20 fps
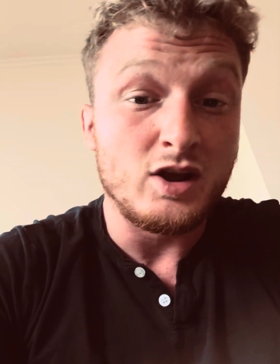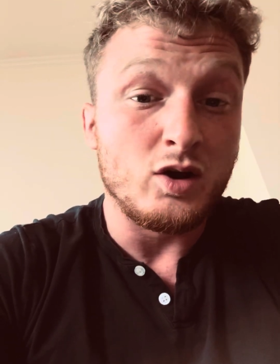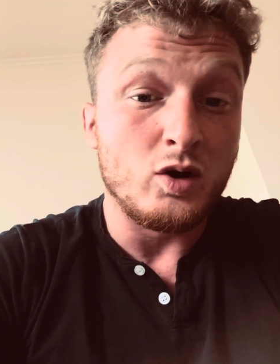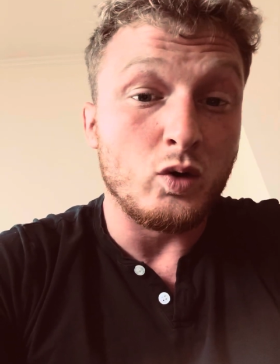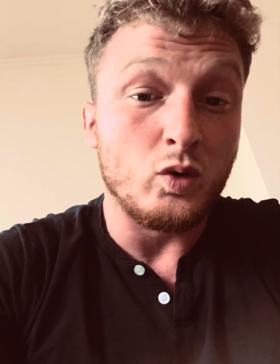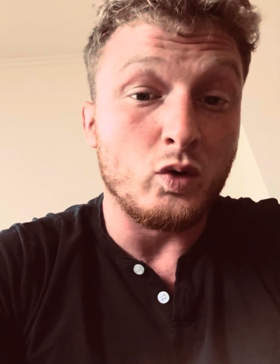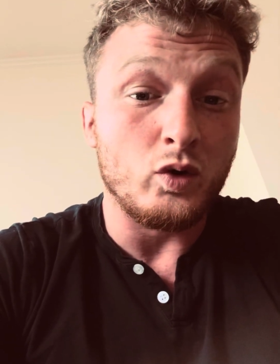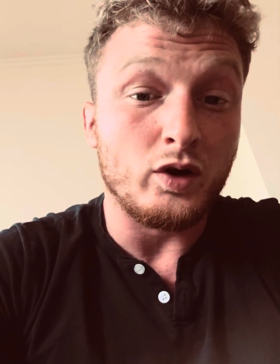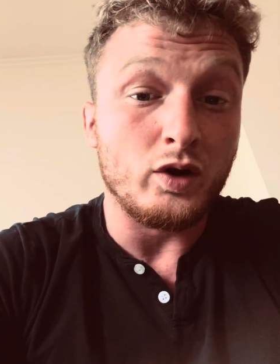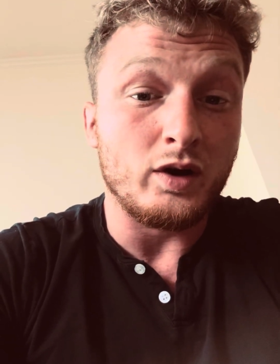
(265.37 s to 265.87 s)

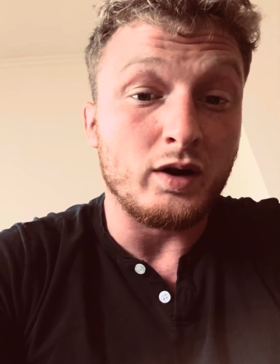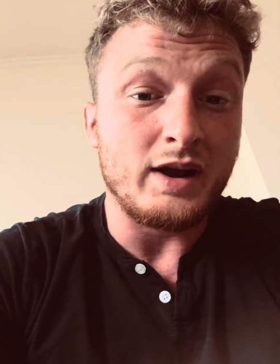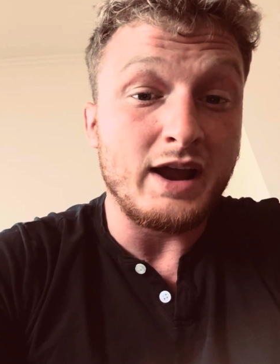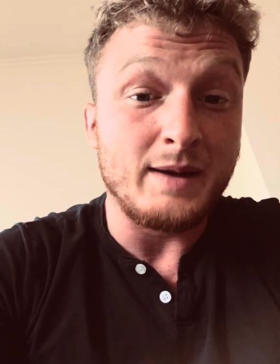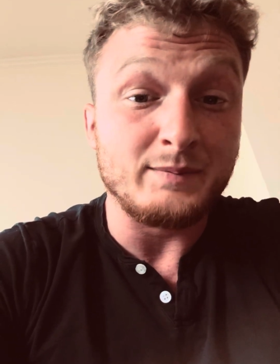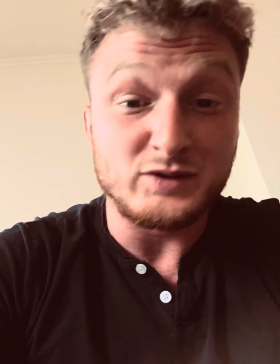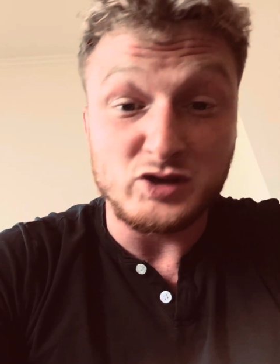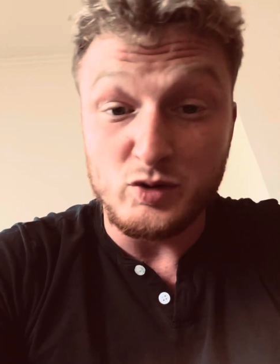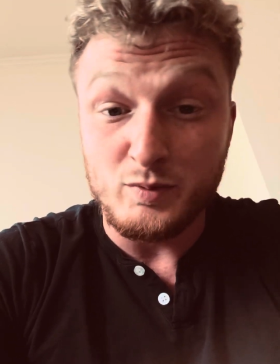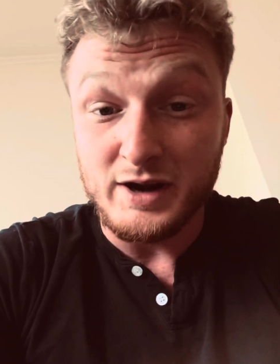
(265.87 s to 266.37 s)
or
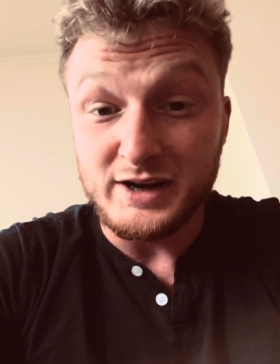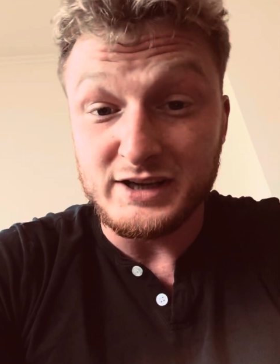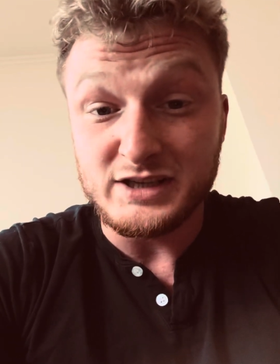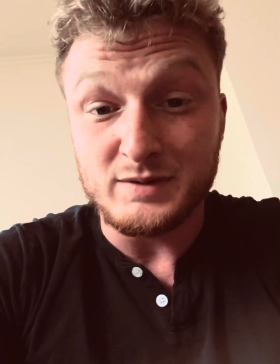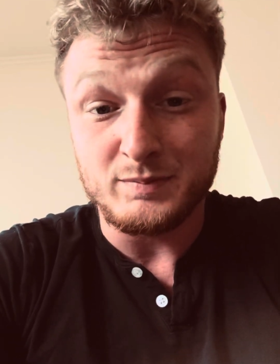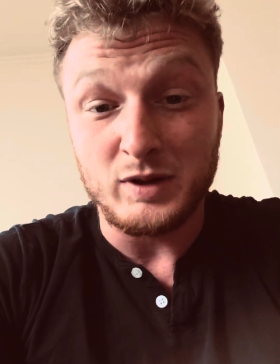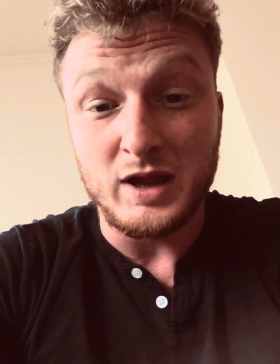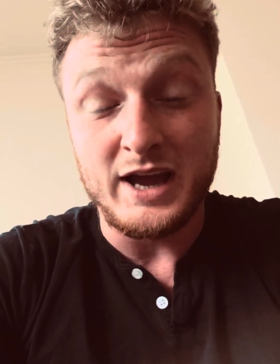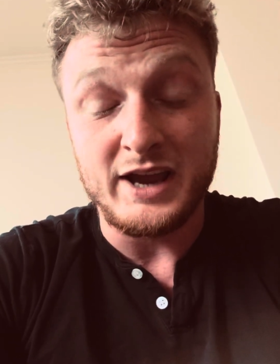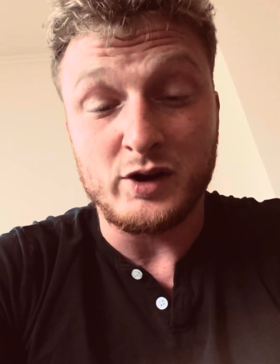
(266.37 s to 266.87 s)
M2 money
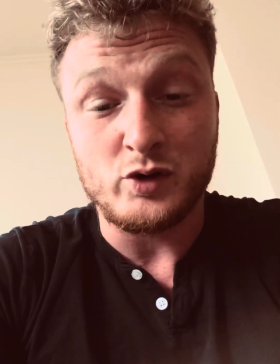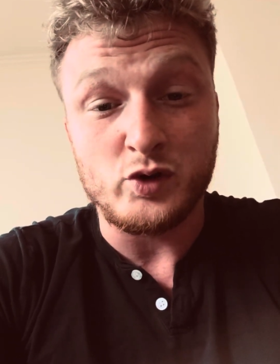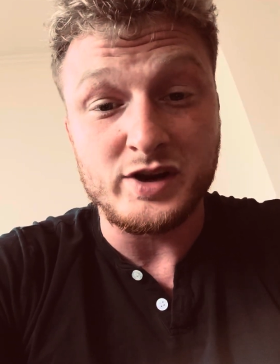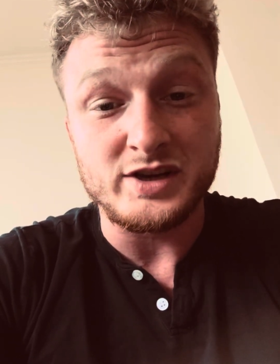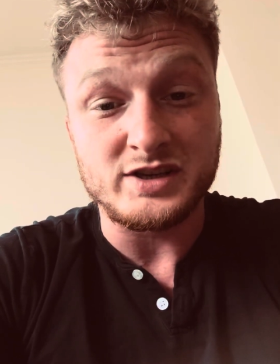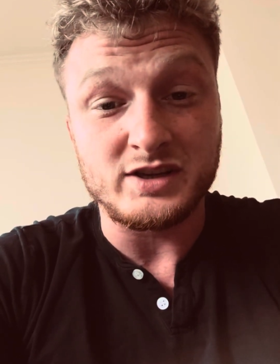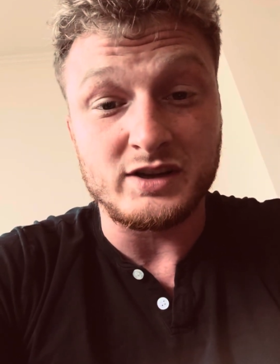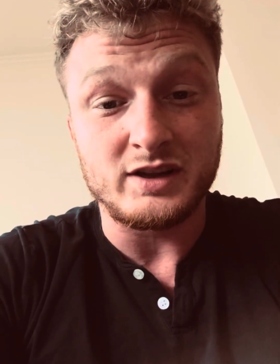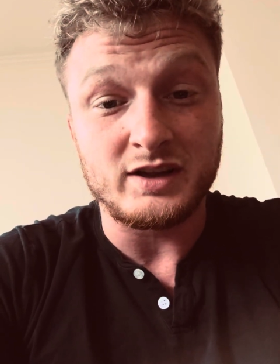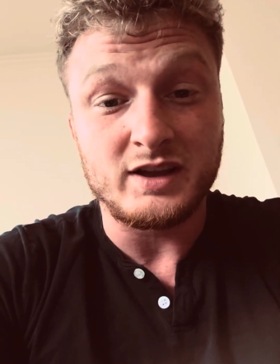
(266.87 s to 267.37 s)
supply
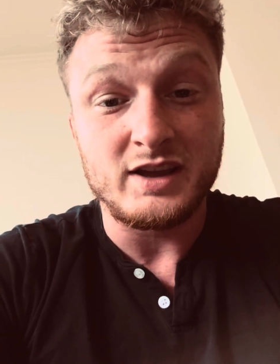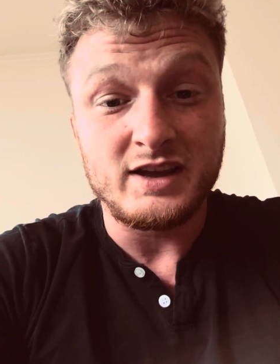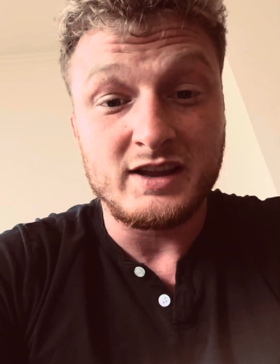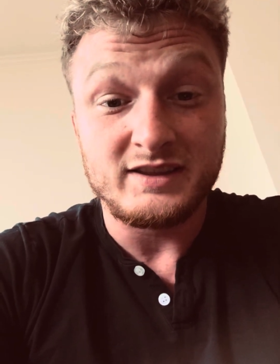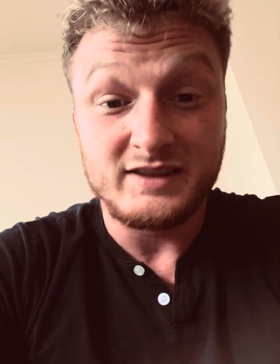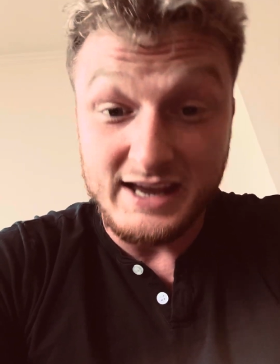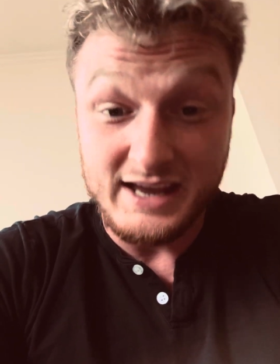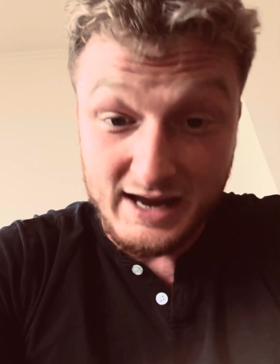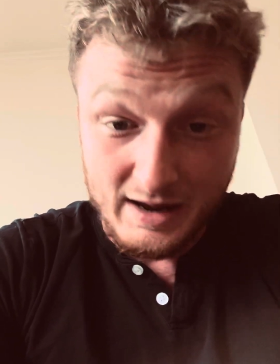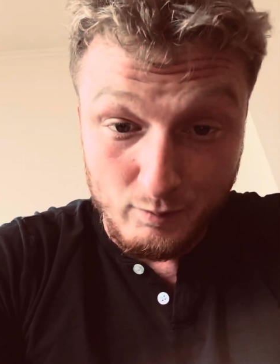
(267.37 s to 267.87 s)
increasing,
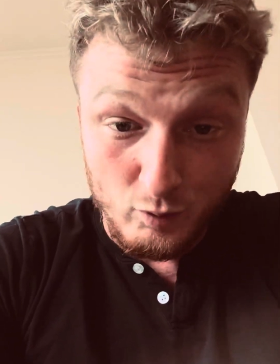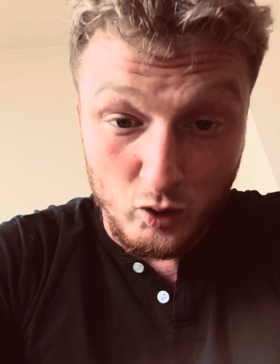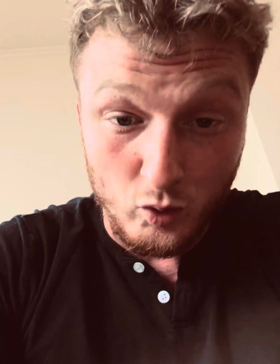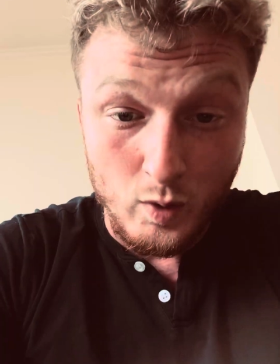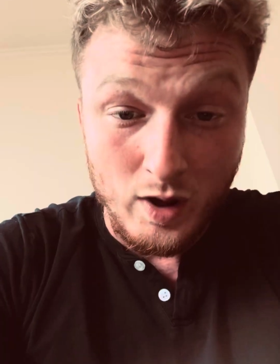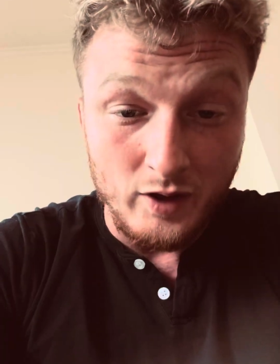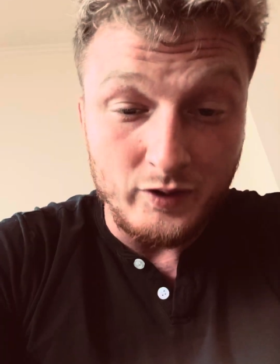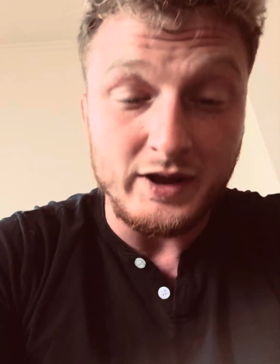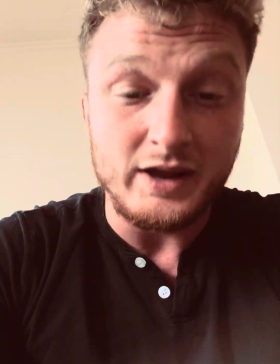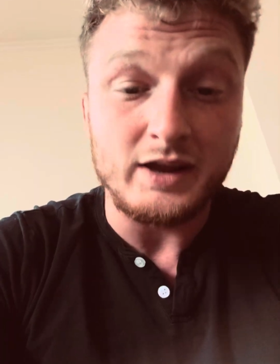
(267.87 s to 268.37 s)
they get more
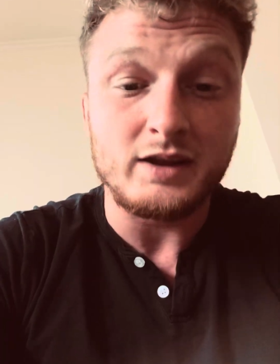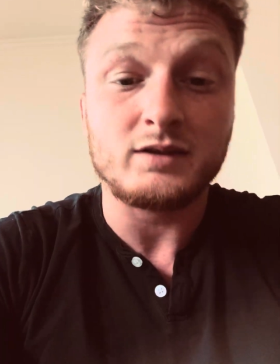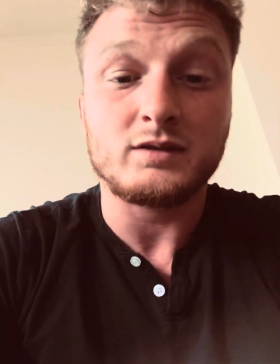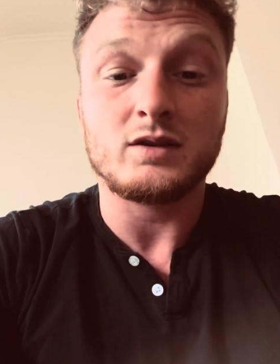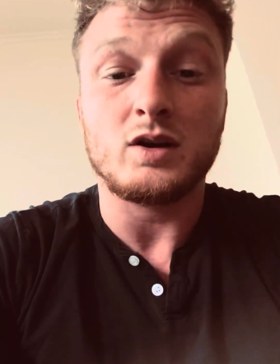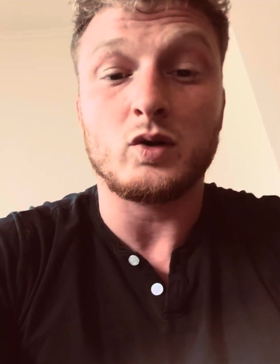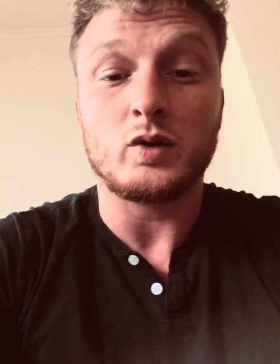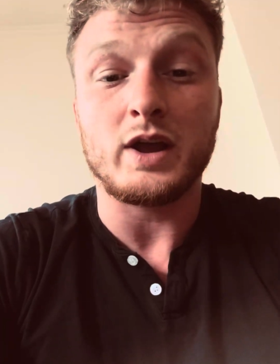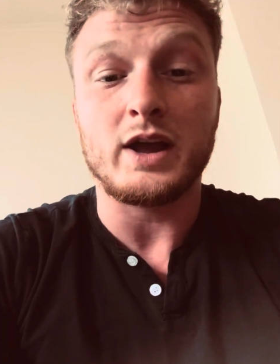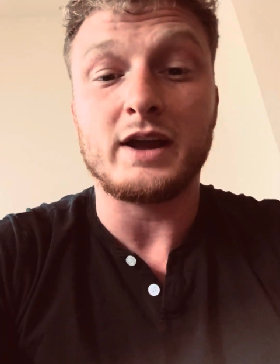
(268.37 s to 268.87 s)
wealthy,
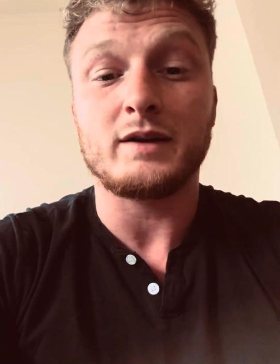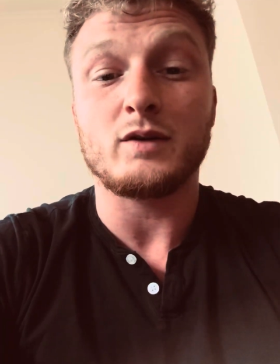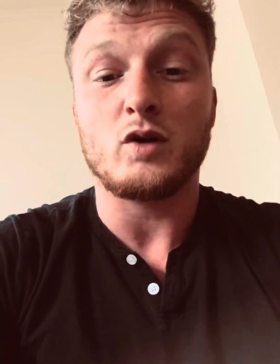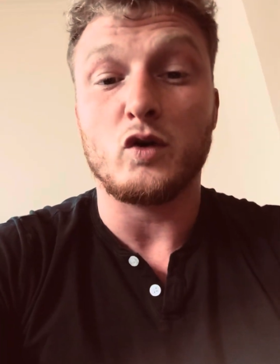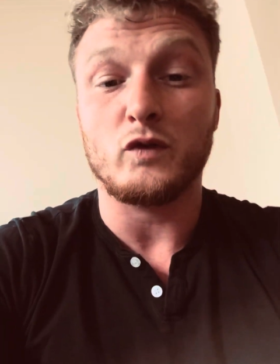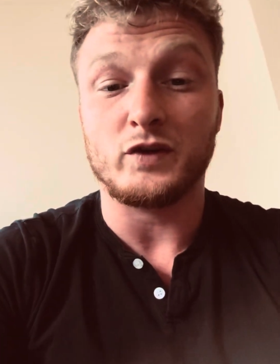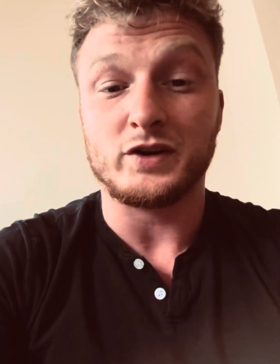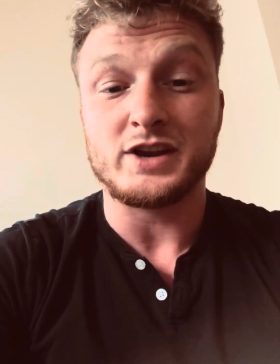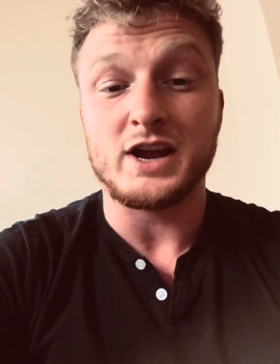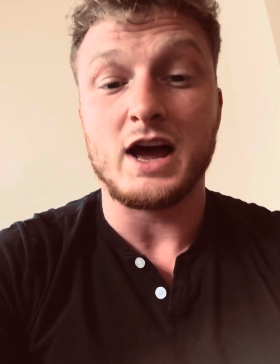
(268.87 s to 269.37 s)
okay,
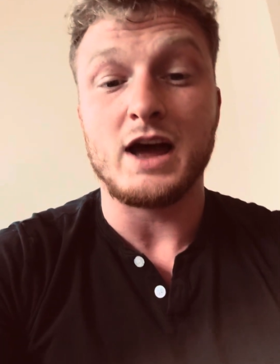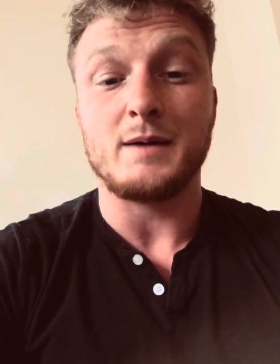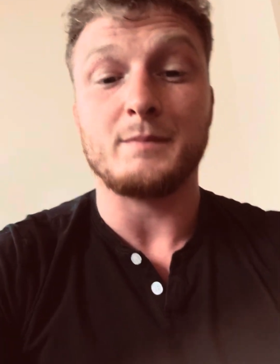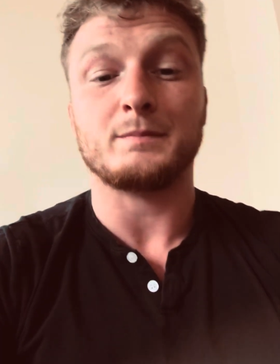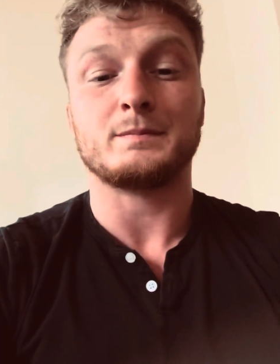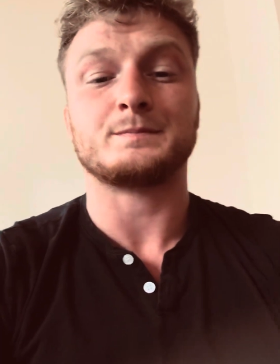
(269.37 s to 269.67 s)
over time.